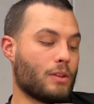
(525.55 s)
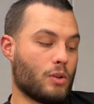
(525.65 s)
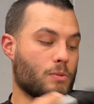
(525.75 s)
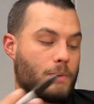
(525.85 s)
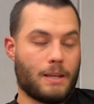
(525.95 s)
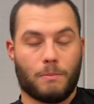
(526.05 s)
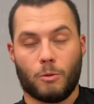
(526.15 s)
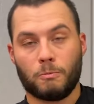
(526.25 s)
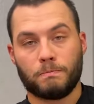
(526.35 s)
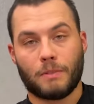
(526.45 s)
those
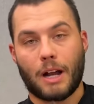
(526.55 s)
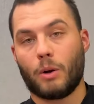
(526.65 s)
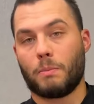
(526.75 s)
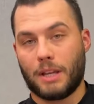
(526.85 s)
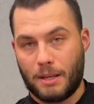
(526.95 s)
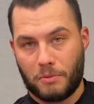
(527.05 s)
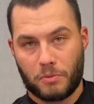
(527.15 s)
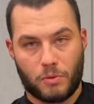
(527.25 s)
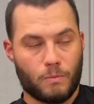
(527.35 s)
people, I would be able to.